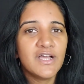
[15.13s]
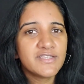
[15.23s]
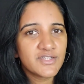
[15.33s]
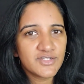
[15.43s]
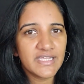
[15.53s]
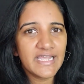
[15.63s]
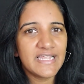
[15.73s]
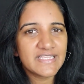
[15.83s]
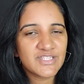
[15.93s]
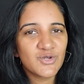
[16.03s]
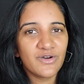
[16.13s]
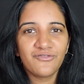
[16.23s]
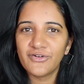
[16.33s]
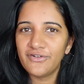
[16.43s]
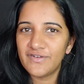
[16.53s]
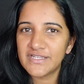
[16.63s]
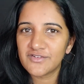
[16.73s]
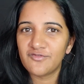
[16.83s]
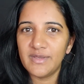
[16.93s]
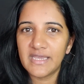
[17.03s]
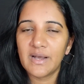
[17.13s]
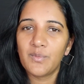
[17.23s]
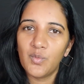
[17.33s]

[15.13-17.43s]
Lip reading: So today let's do a full face of makeup